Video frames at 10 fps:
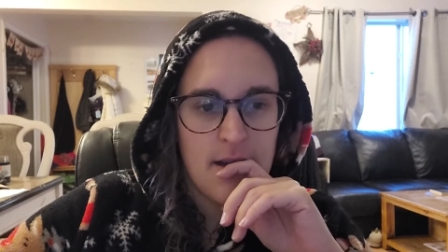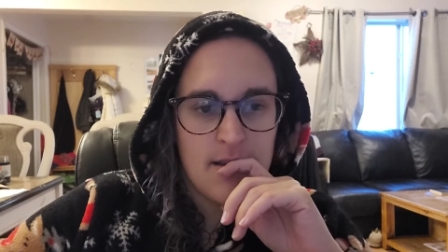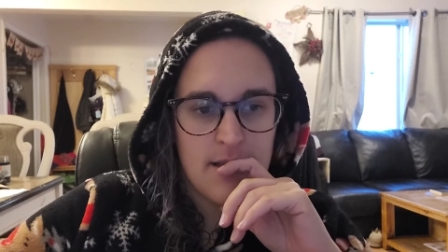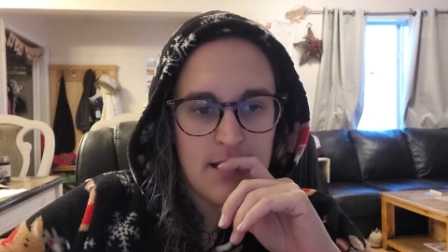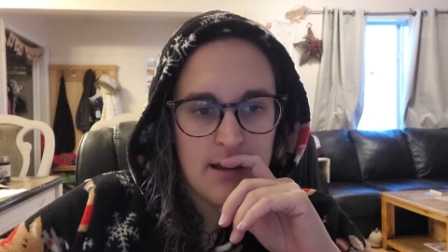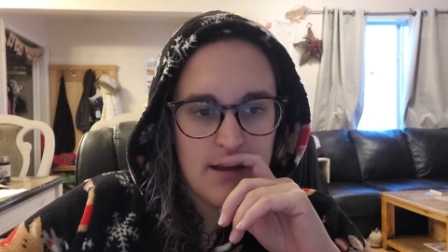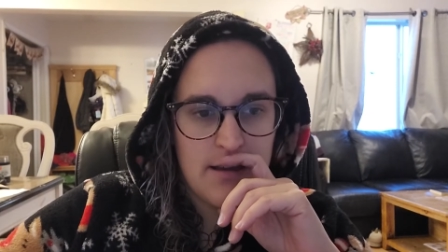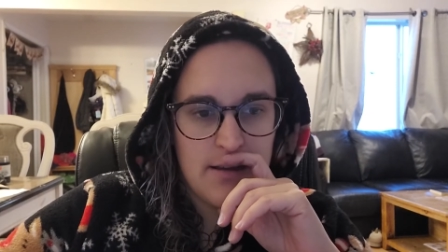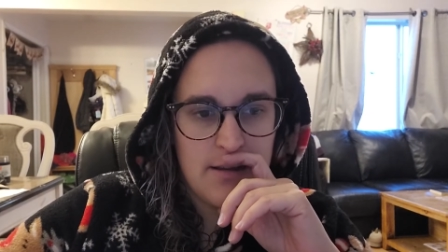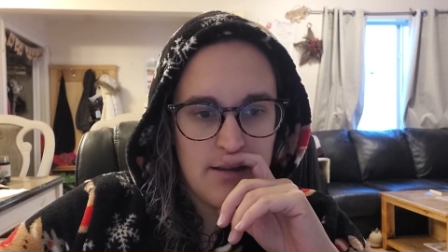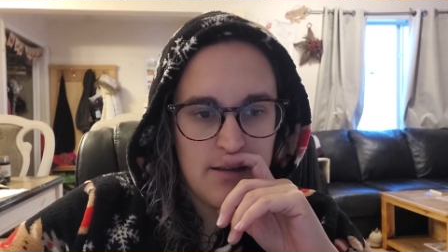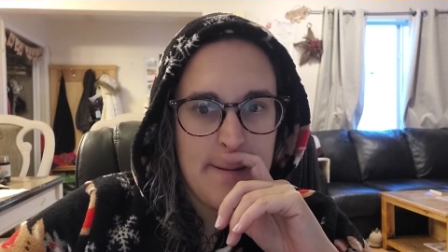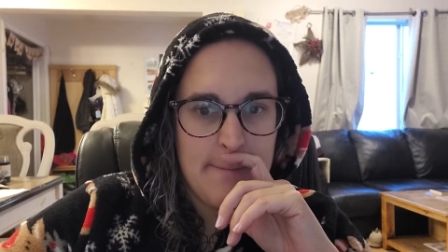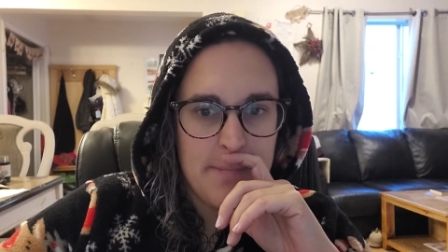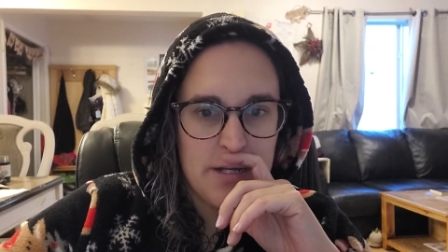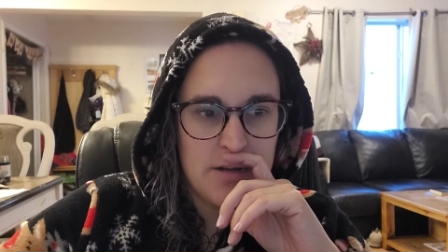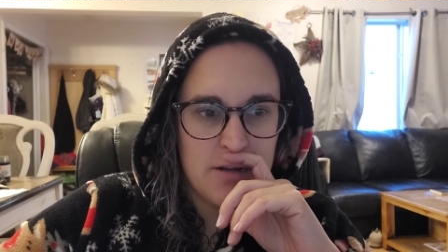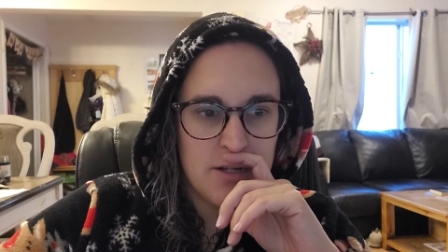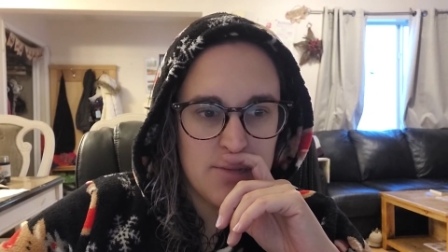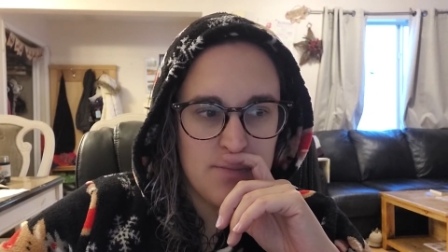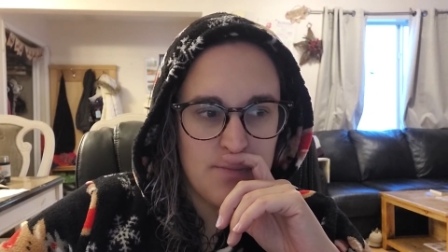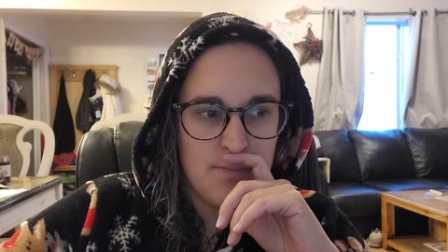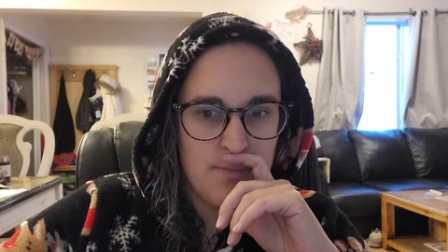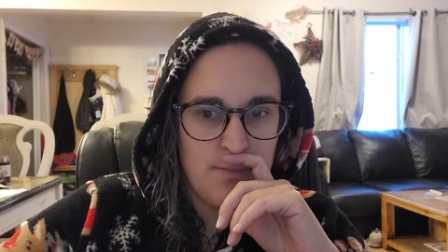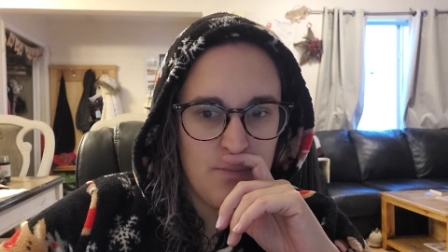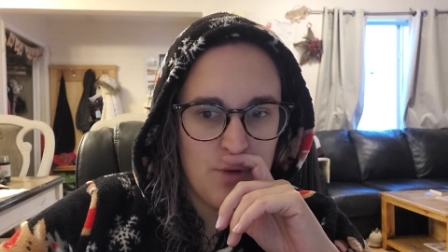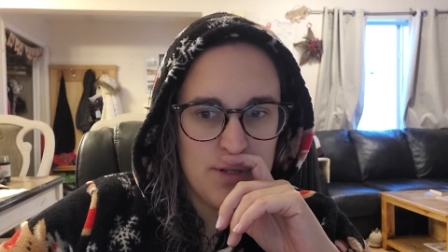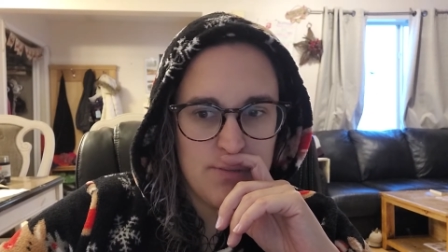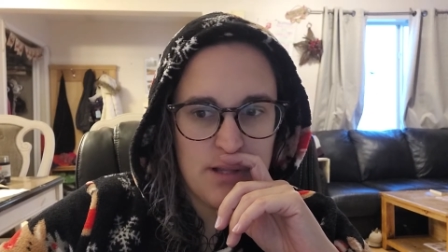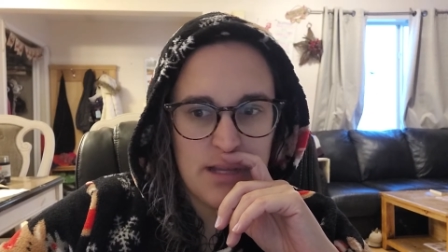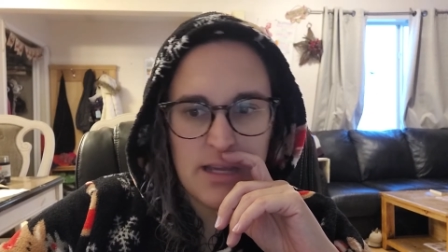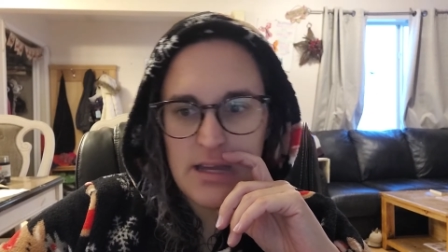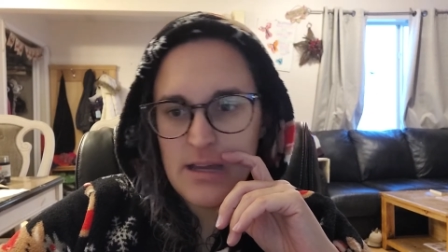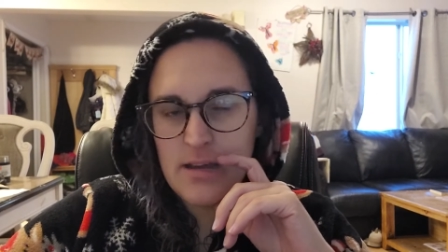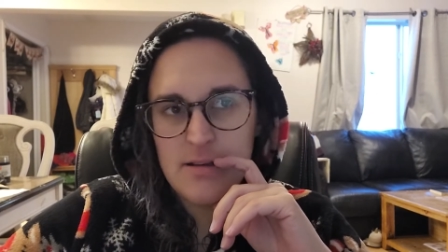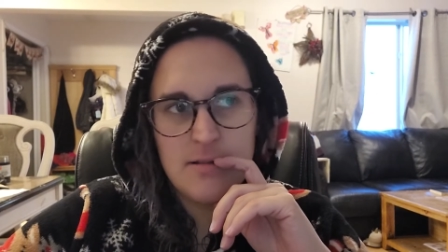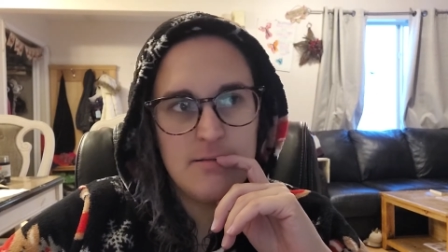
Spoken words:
And then my daughter's was playing